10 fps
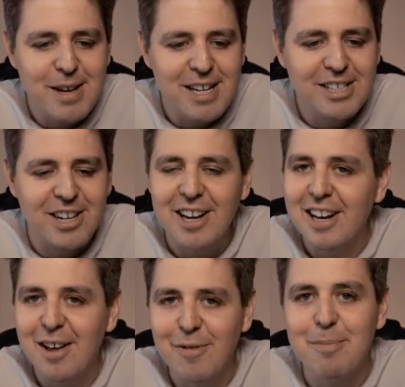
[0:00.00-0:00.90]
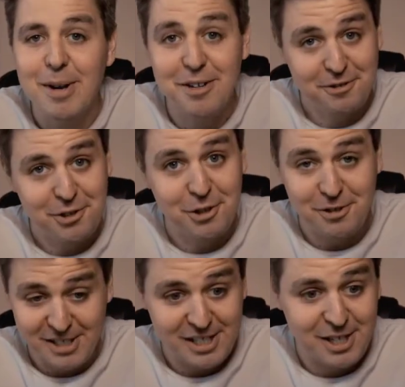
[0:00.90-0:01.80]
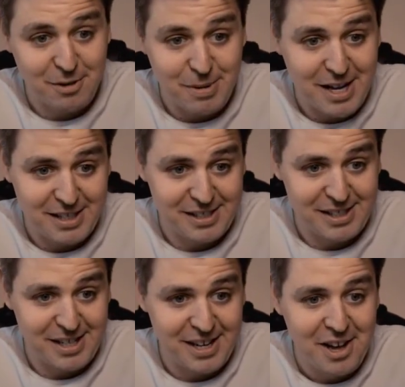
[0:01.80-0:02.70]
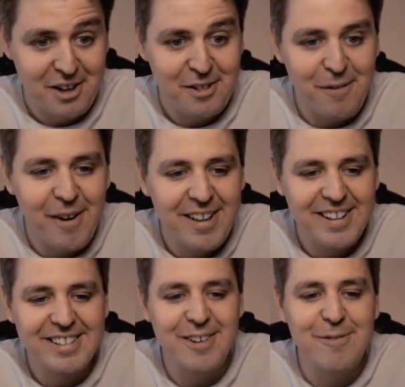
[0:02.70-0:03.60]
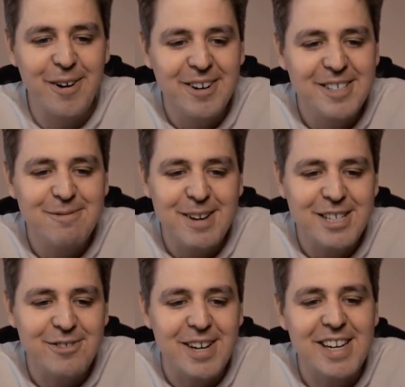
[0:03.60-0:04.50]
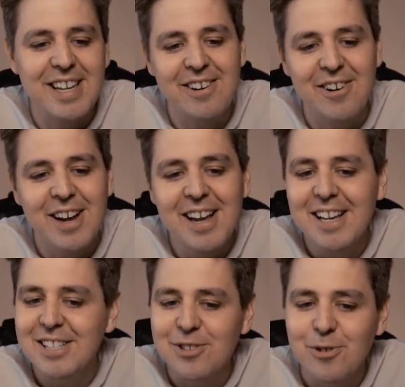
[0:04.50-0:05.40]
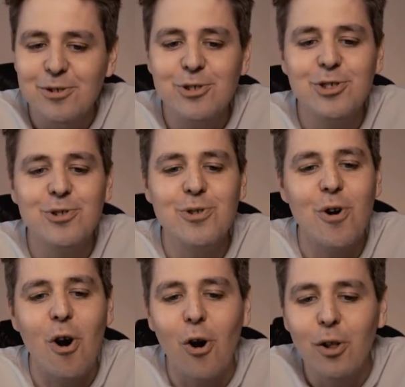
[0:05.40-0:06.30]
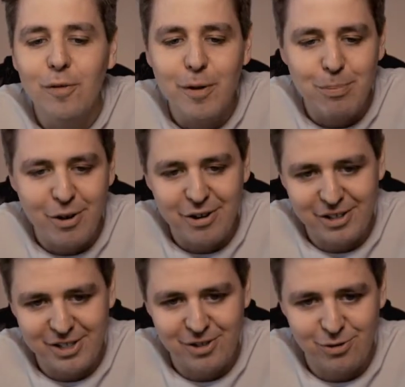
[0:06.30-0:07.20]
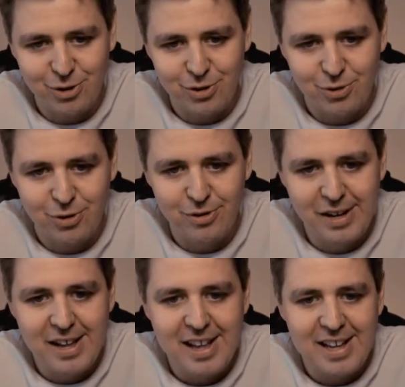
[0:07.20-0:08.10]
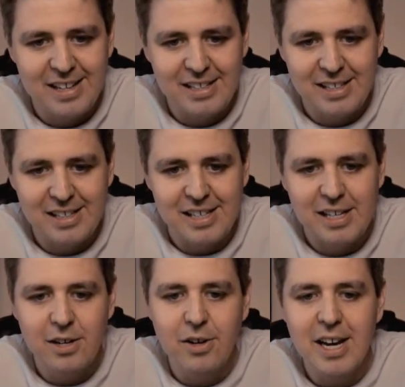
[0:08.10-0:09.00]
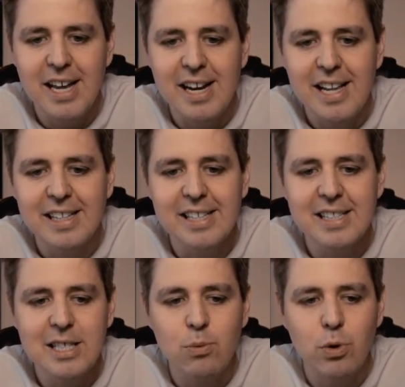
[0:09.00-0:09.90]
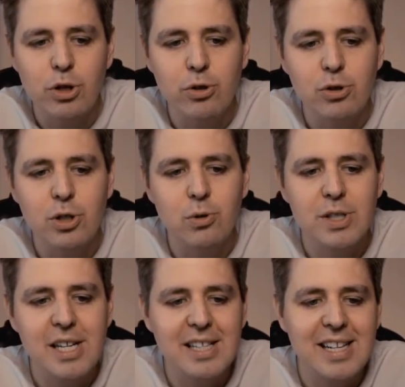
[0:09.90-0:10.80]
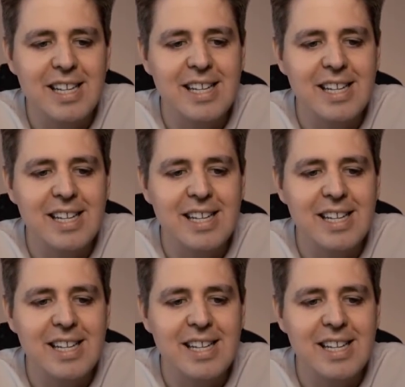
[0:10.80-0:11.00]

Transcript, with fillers: page, I laugh at my own jokes, that's how bad it's getting. The, the first page right here is going to show you all of the products on your store here, and this is where you associate